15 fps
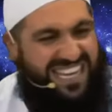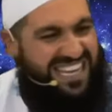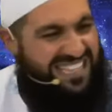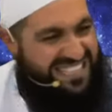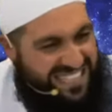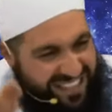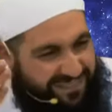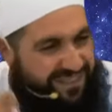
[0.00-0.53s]

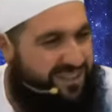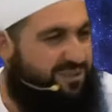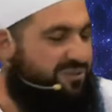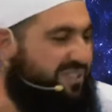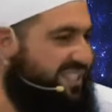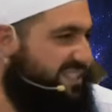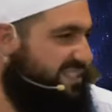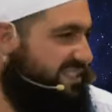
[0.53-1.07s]
It's
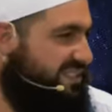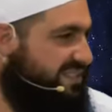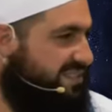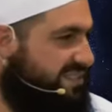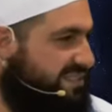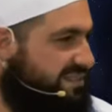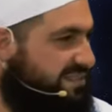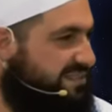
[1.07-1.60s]

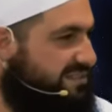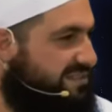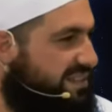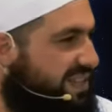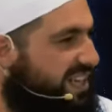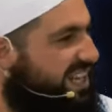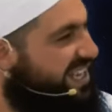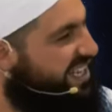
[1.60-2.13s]
difficulties.
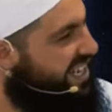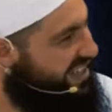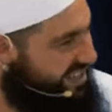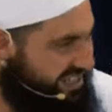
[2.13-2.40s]
Yeah,